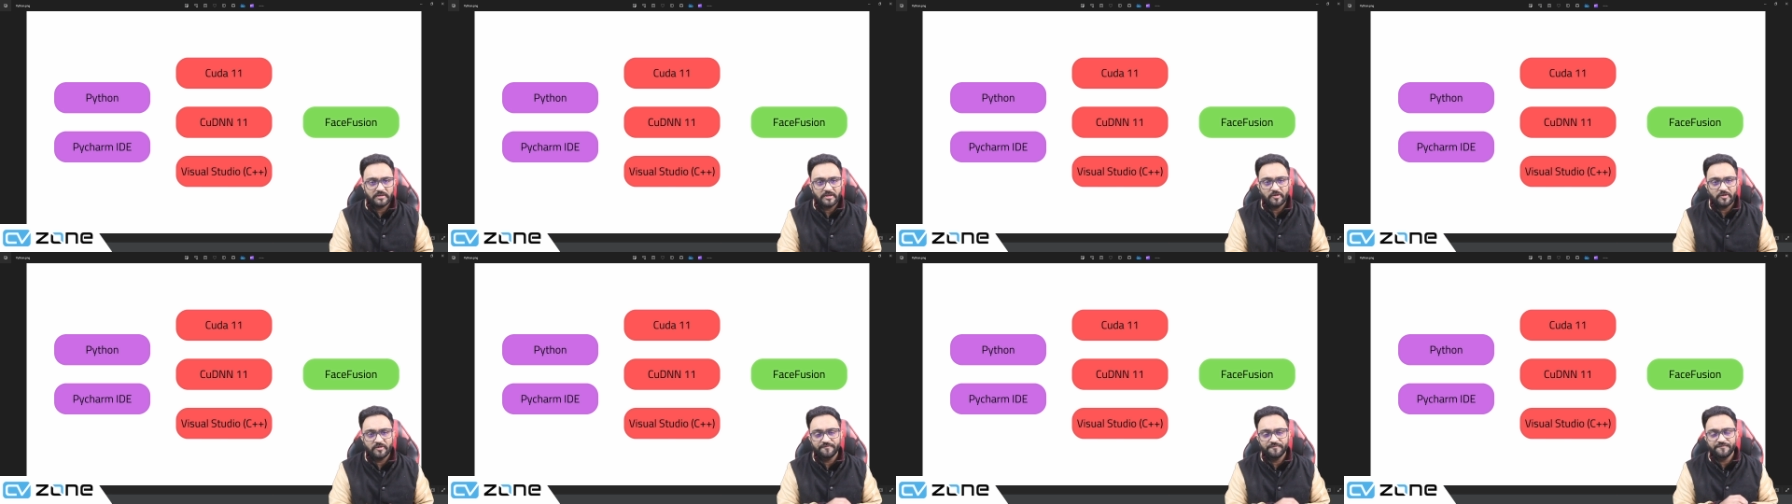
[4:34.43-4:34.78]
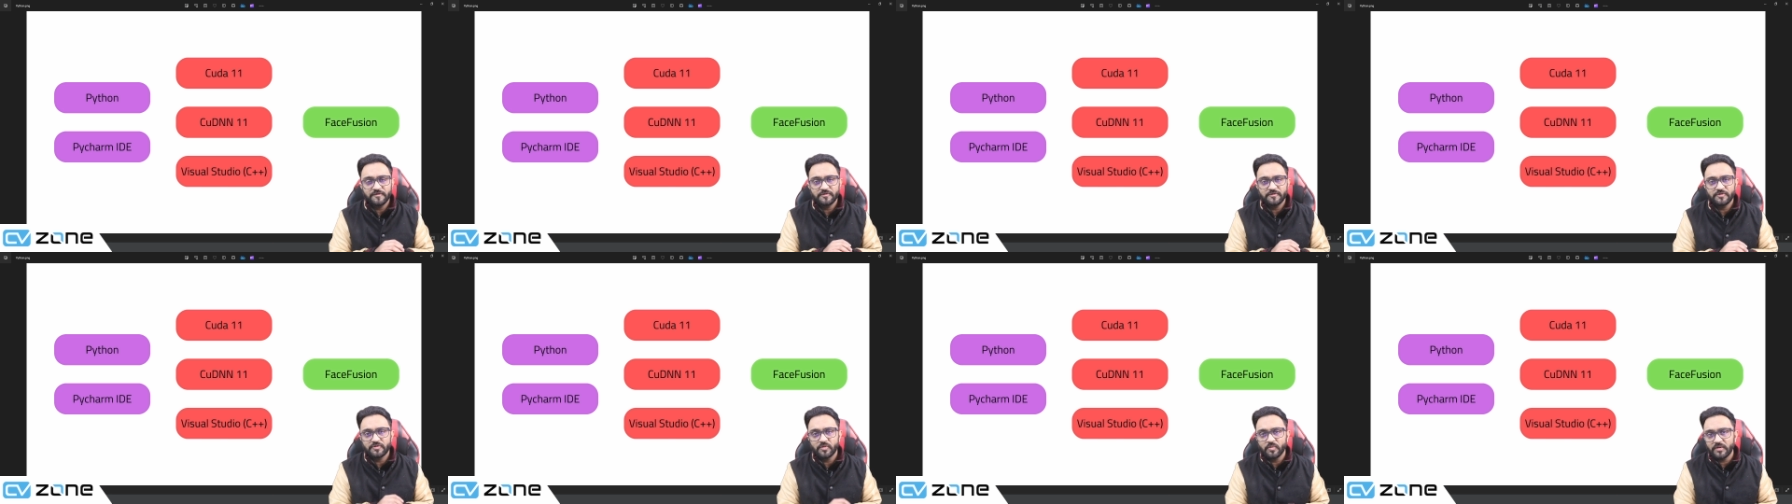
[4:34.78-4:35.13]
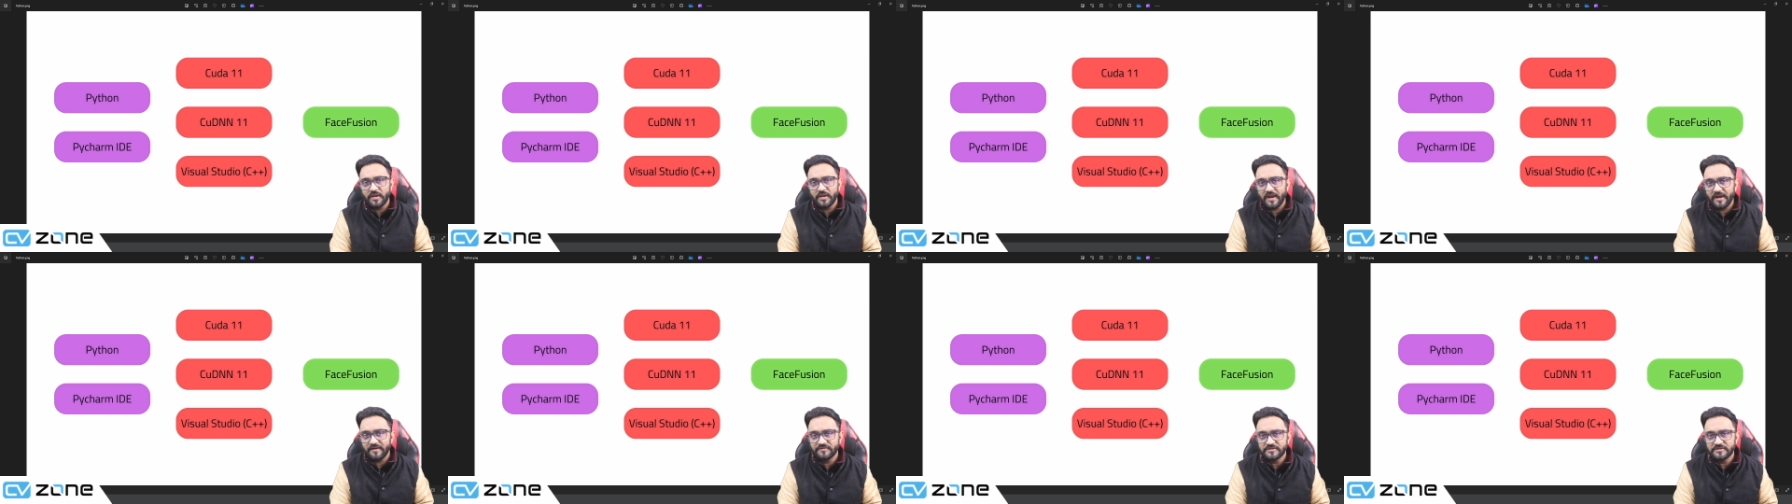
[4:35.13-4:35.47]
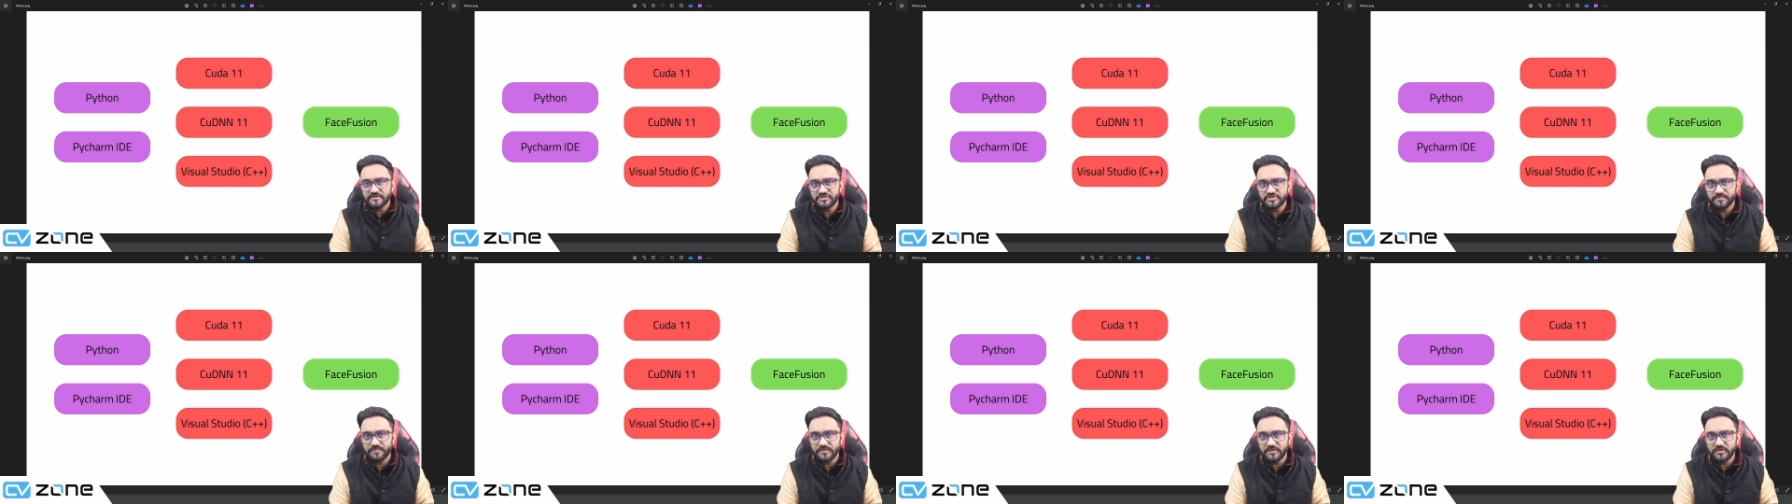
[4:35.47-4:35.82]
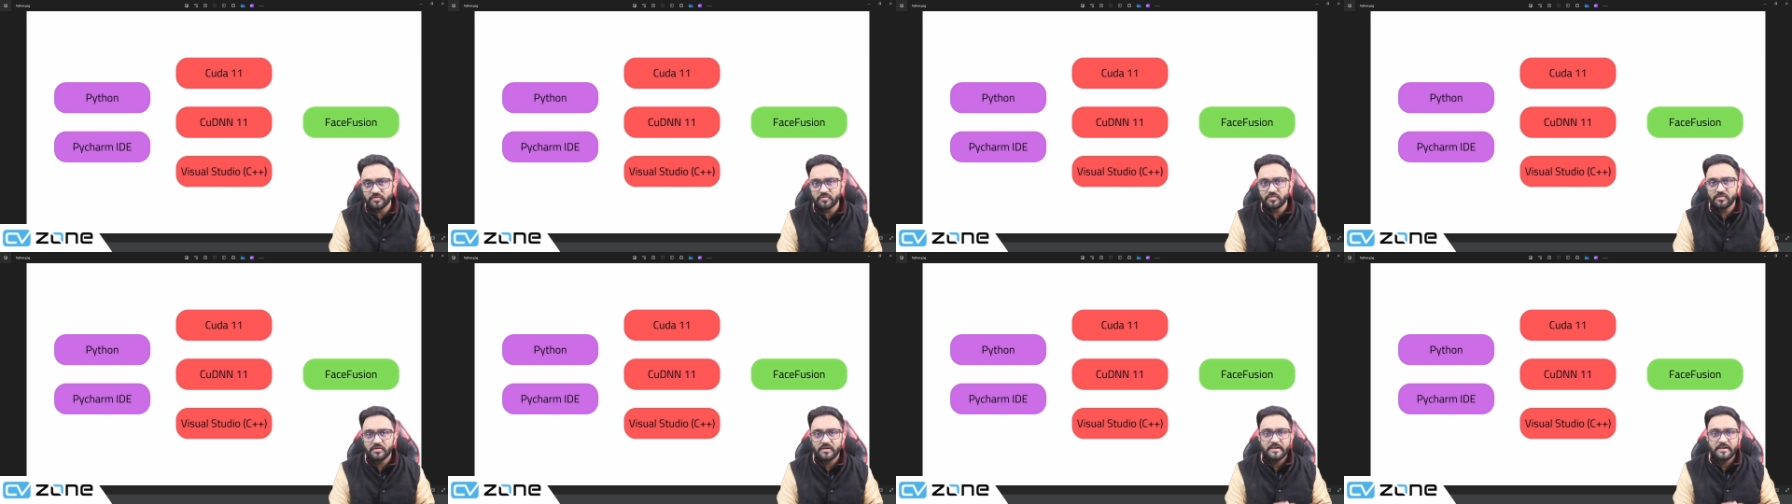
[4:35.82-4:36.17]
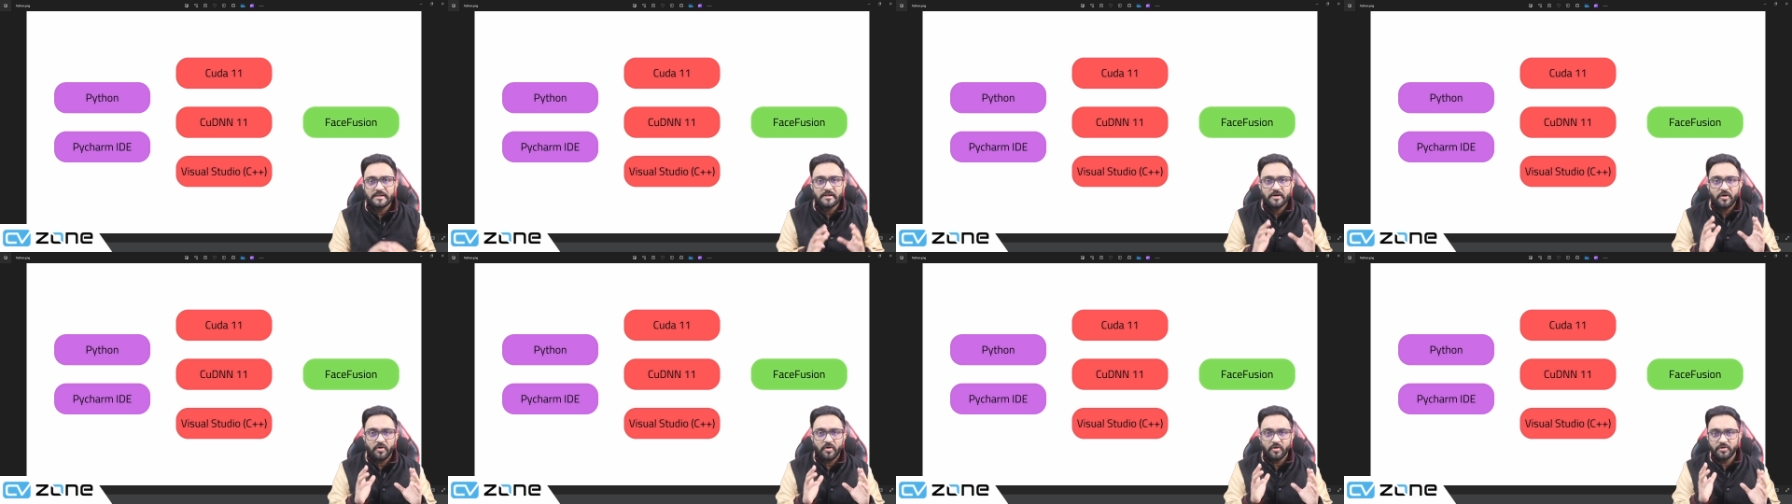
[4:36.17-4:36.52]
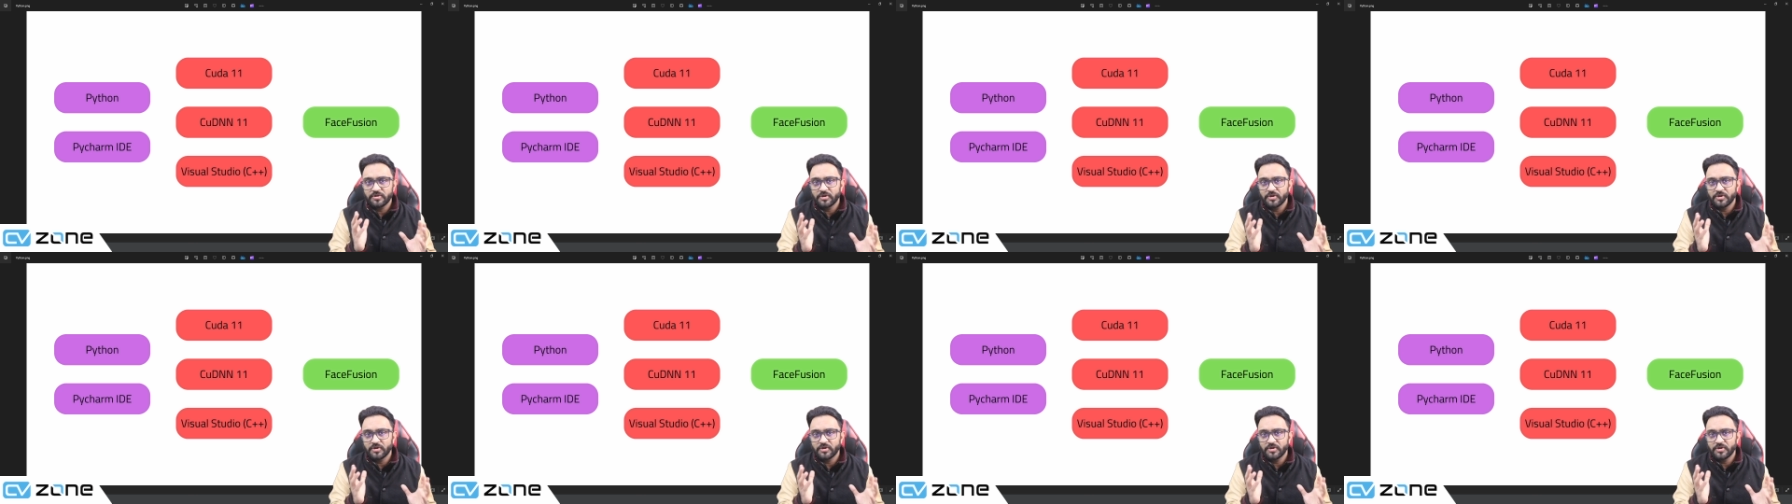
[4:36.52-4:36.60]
Now, if you don't have a GPU or